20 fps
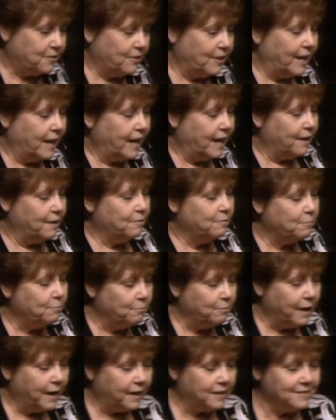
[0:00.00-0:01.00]
that I
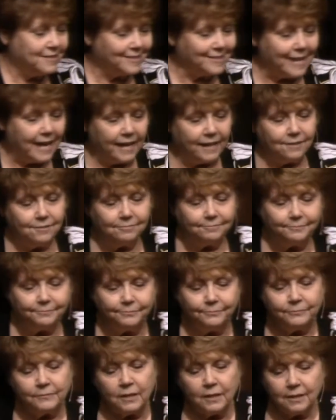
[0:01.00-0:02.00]
read said
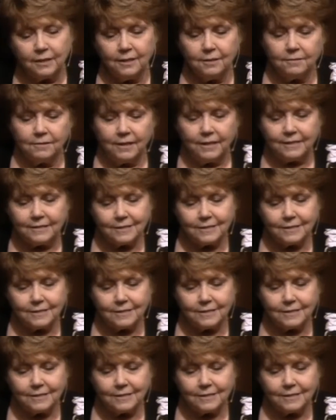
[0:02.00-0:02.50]
that